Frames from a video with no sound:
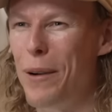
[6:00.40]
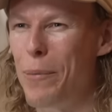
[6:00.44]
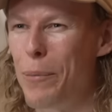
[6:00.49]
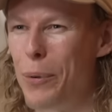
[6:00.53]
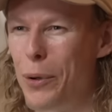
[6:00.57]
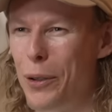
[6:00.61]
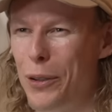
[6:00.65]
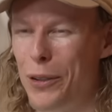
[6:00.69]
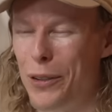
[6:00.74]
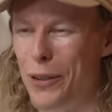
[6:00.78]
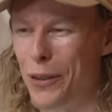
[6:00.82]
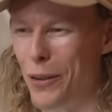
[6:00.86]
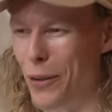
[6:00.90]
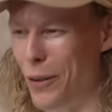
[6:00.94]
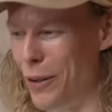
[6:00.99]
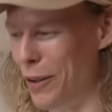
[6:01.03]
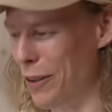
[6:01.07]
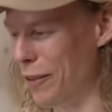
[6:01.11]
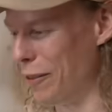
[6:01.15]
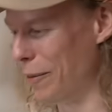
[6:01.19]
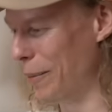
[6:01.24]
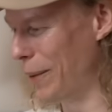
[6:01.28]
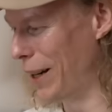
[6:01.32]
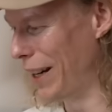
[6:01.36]
put
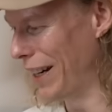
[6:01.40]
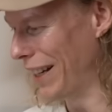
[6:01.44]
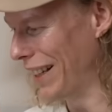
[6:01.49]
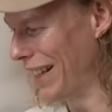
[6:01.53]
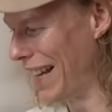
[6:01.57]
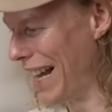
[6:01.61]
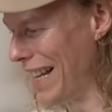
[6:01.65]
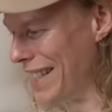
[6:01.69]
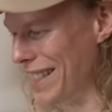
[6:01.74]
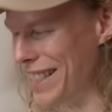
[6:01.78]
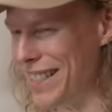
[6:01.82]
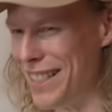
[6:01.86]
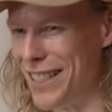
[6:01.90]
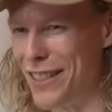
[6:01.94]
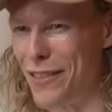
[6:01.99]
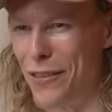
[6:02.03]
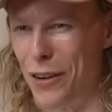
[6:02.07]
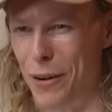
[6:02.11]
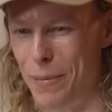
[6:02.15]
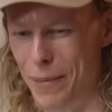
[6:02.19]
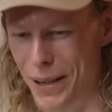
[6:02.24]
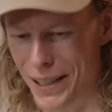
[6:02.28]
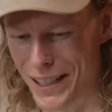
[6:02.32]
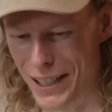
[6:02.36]
all of my glasses
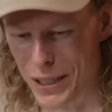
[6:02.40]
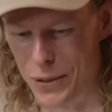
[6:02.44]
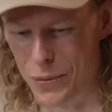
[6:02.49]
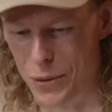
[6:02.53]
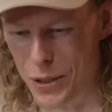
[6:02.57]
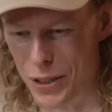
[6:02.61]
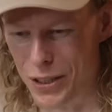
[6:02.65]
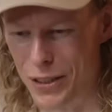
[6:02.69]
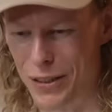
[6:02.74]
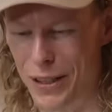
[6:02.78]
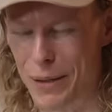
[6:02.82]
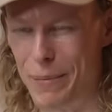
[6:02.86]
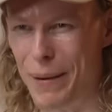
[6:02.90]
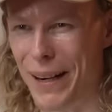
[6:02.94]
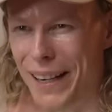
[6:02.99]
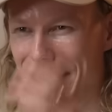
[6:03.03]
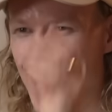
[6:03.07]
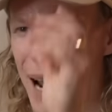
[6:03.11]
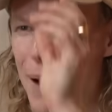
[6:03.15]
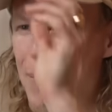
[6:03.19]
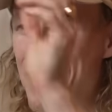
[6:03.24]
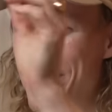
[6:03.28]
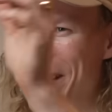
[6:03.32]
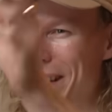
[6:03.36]
from my dishwasher in my
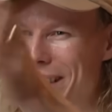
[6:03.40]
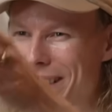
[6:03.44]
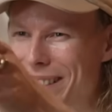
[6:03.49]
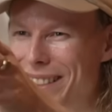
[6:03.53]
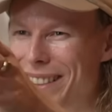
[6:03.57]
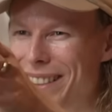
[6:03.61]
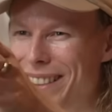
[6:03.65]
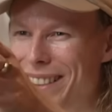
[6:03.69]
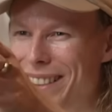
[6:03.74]
cabinet,